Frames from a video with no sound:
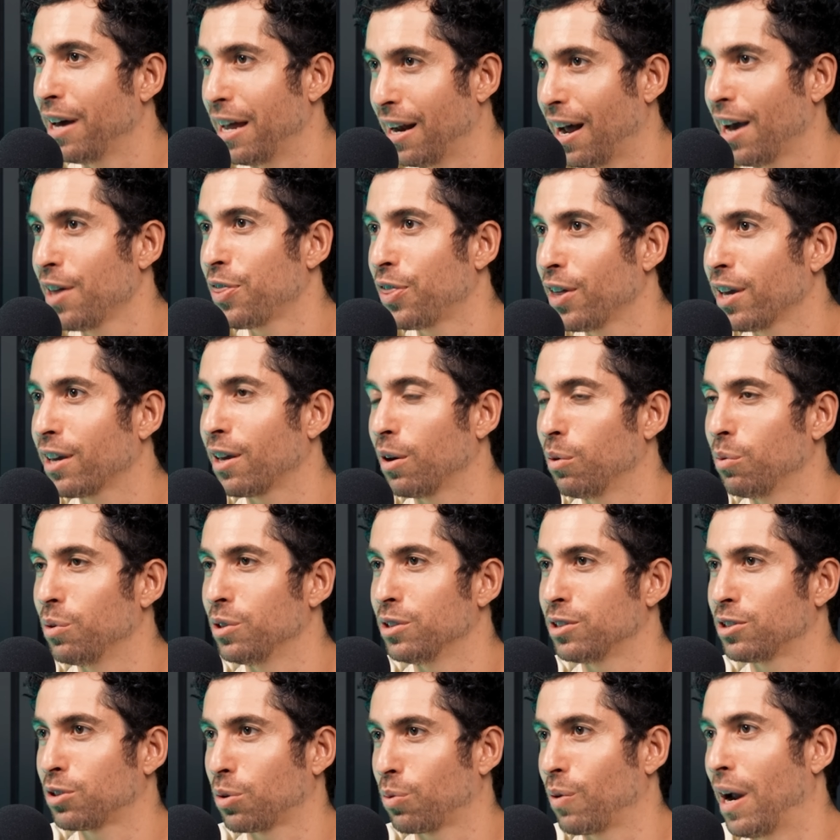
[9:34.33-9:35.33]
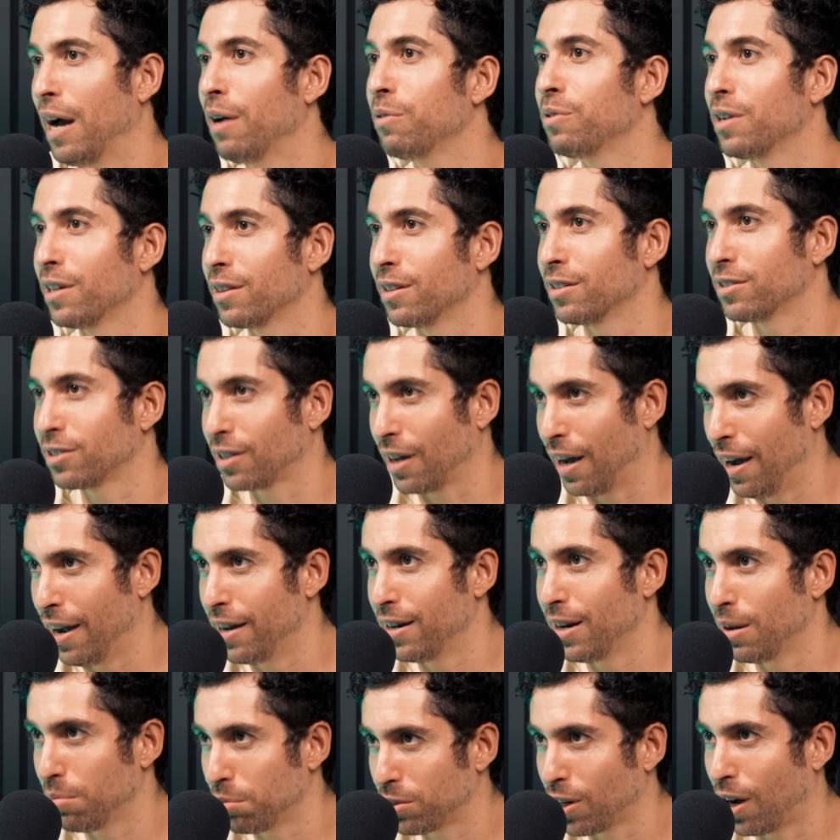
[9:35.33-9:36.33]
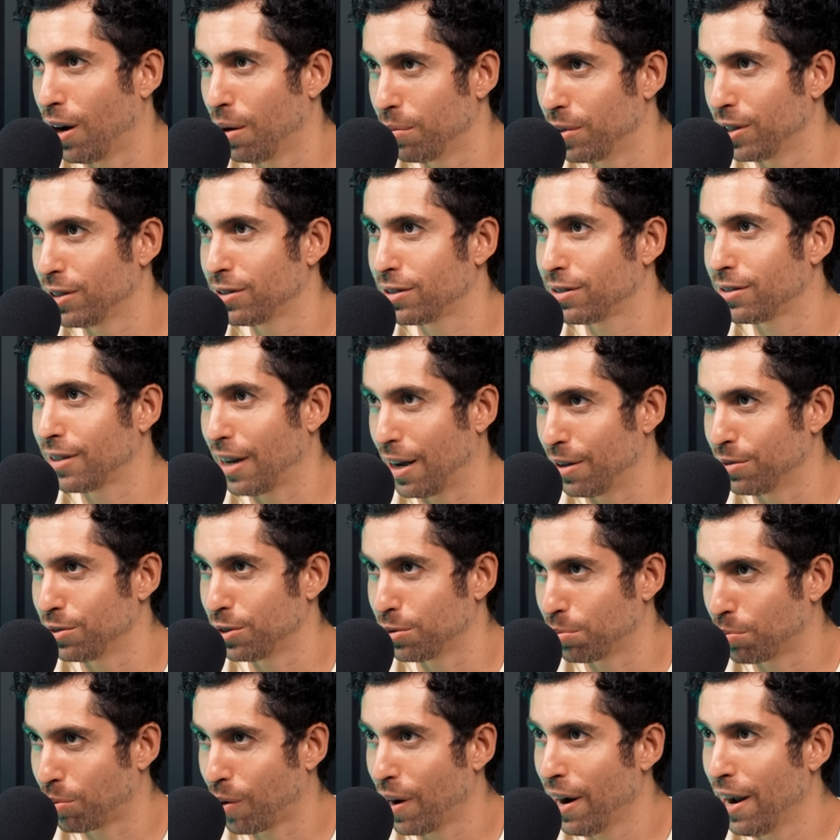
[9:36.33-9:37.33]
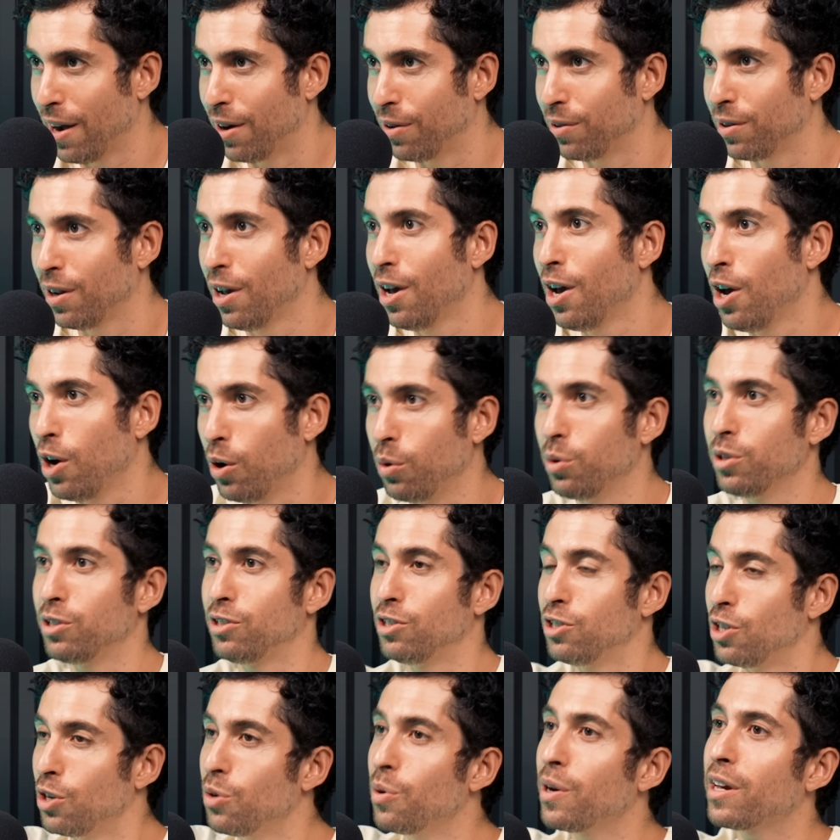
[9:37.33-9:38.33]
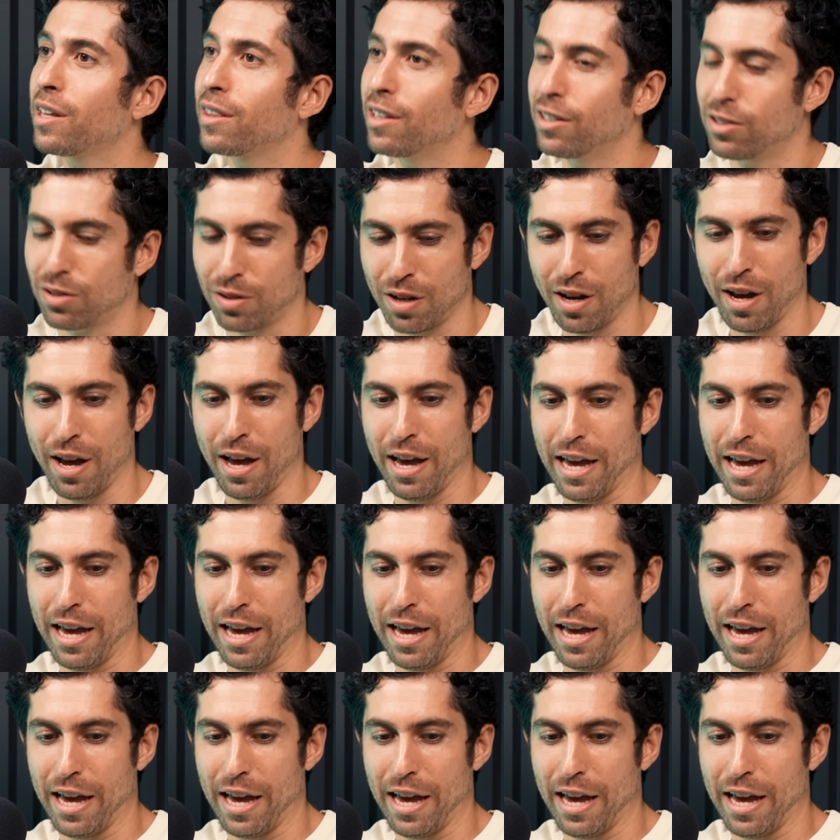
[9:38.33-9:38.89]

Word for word: And I think it was surrounding this guy named Thomas Townsend Brown, who is doing this.